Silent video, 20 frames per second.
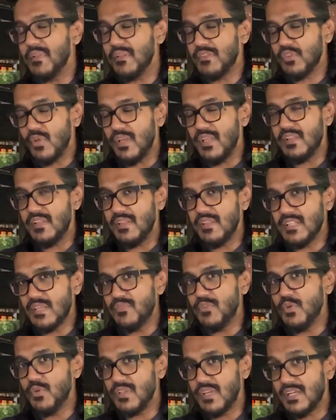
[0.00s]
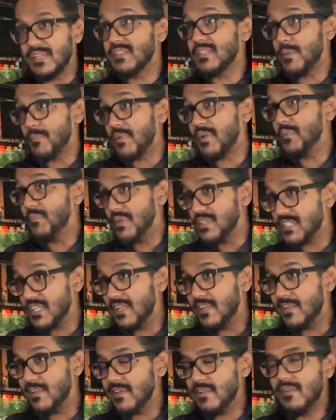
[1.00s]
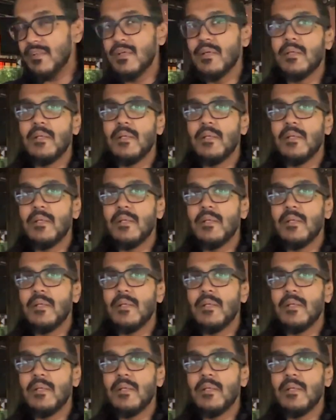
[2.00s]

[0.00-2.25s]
interview the contemporary Malaysian Indian.